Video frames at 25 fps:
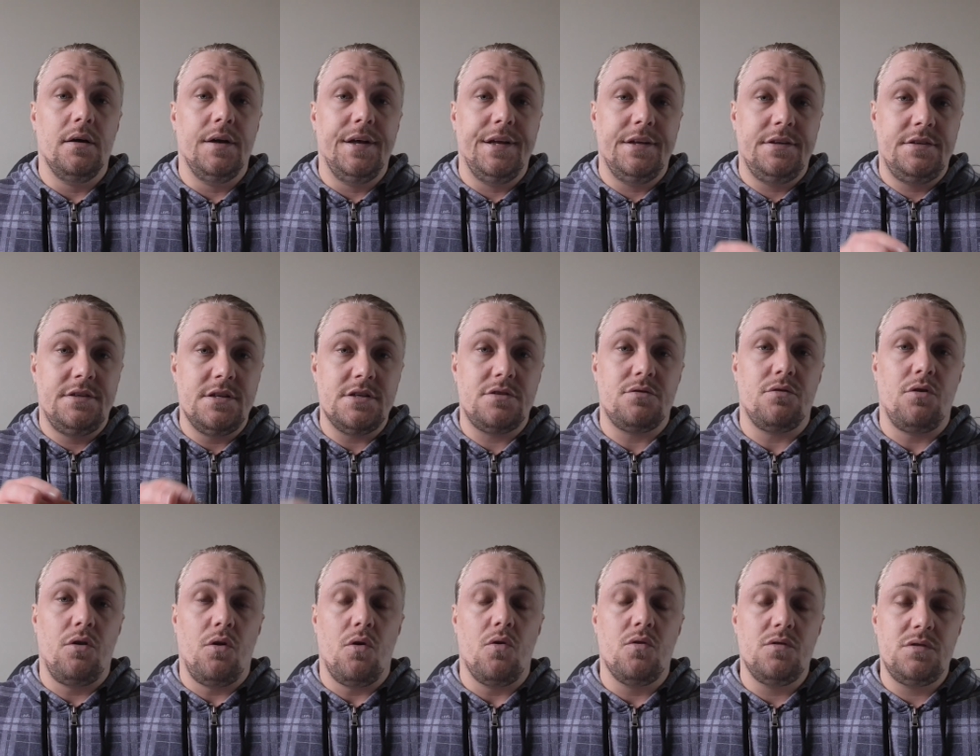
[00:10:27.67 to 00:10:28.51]
it
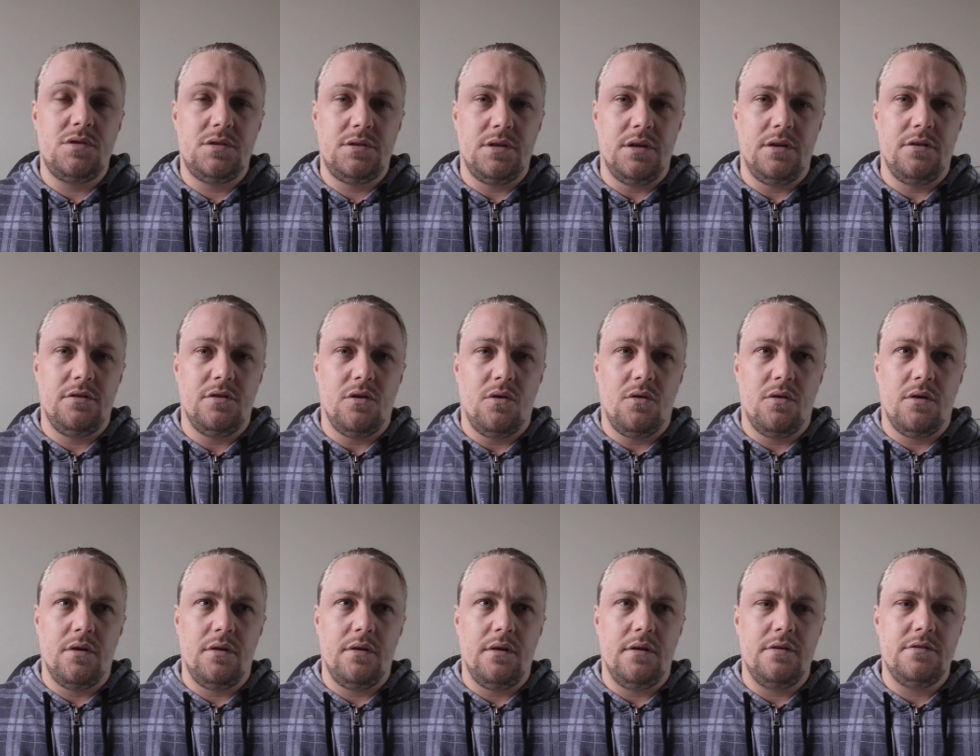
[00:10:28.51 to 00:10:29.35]
just launched in
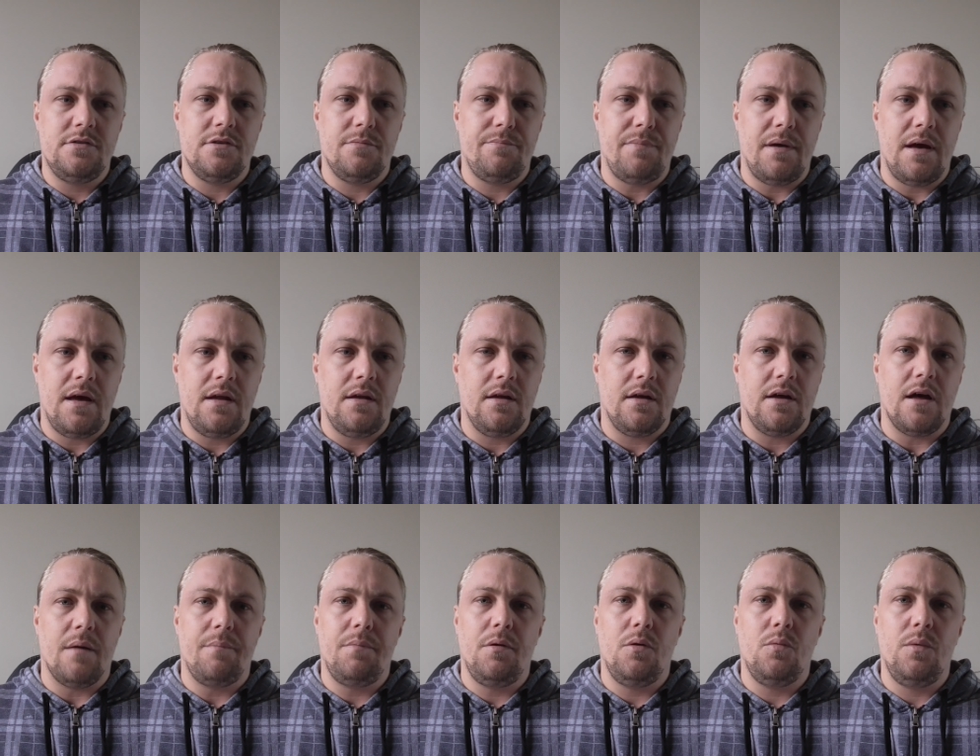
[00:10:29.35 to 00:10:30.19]
Japan a
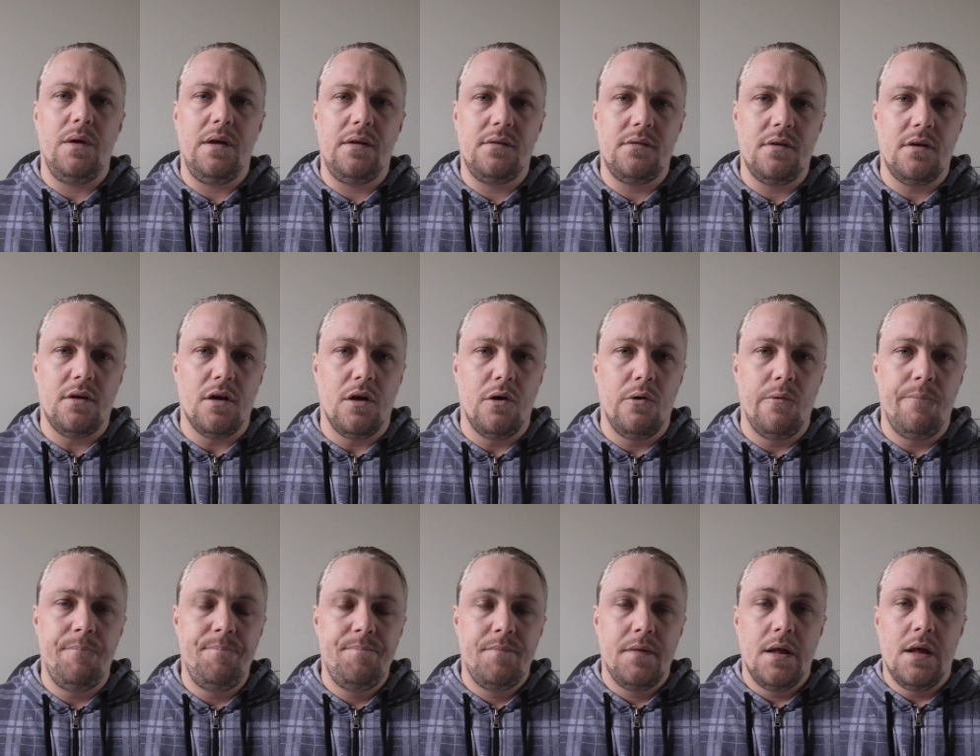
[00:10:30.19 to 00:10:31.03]
couple of weeks
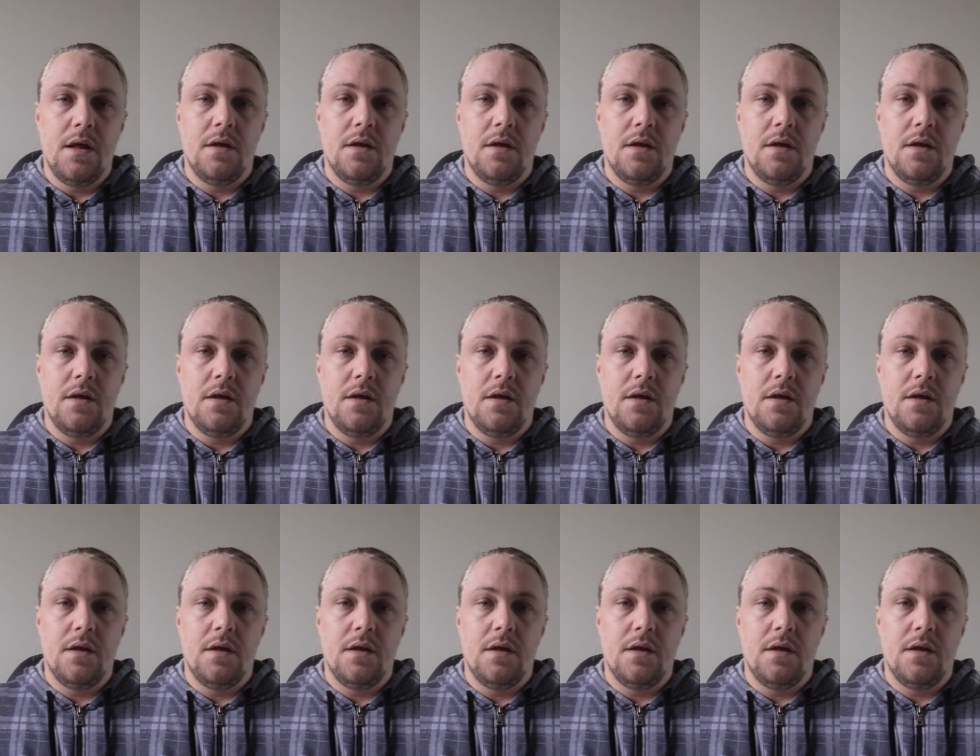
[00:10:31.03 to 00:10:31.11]
ago.